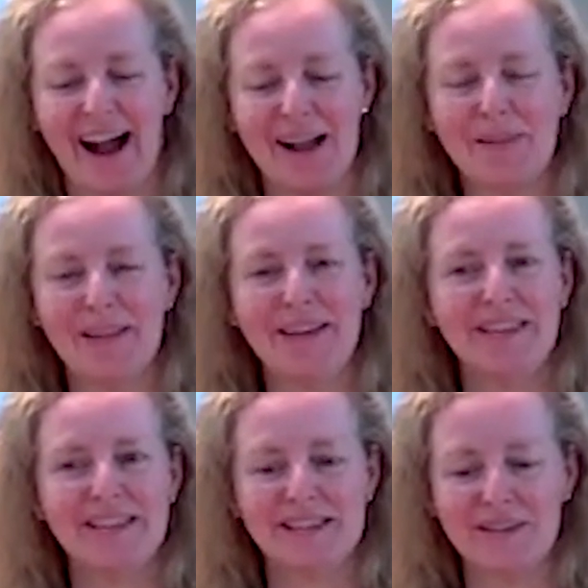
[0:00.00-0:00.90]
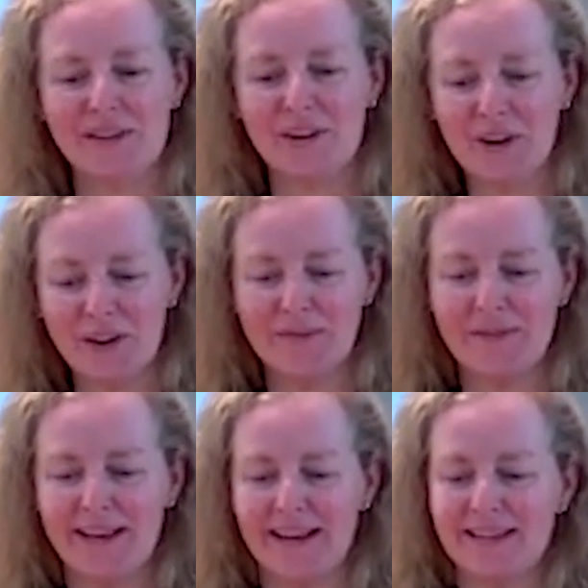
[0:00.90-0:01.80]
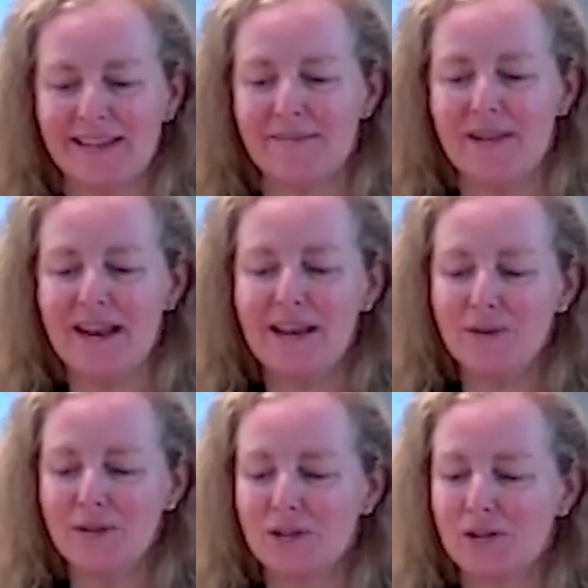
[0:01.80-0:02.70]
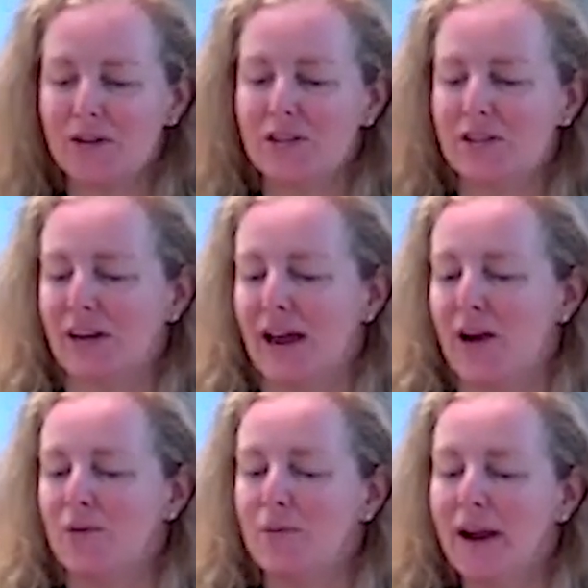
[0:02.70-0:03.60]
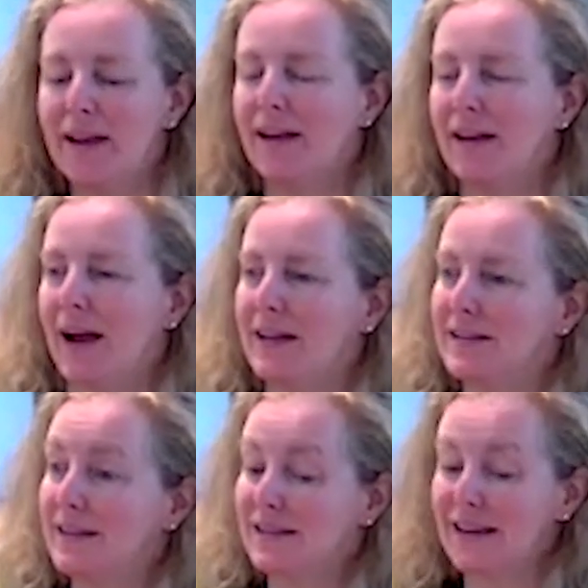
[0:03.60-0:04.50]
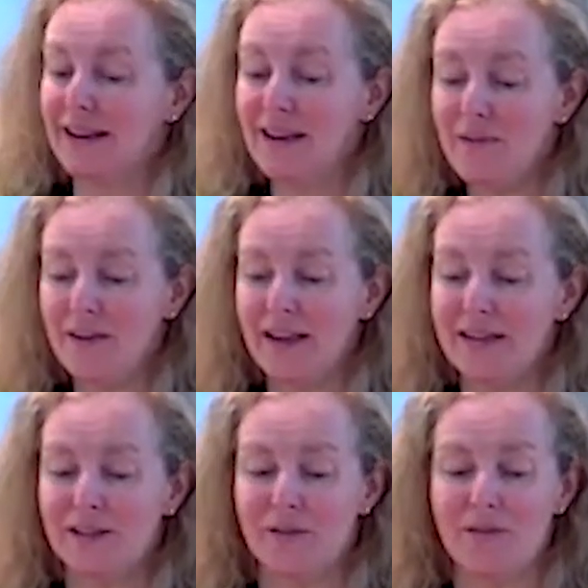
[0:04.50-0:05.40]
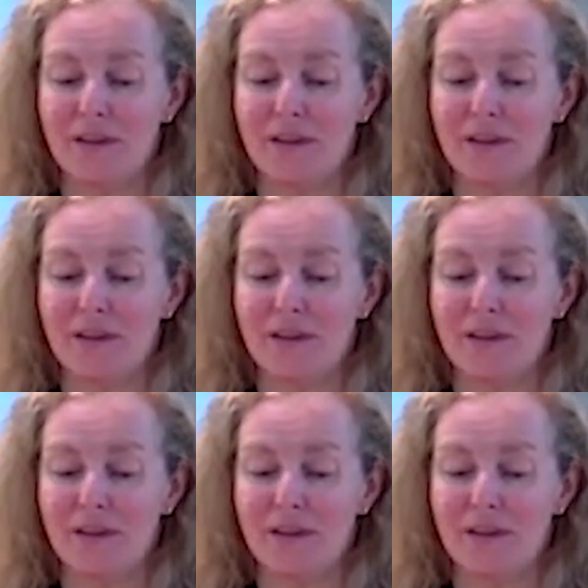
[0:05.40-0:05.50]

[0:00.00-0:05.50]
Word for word: I believe the shift occurred because the medieval church recognized the significance of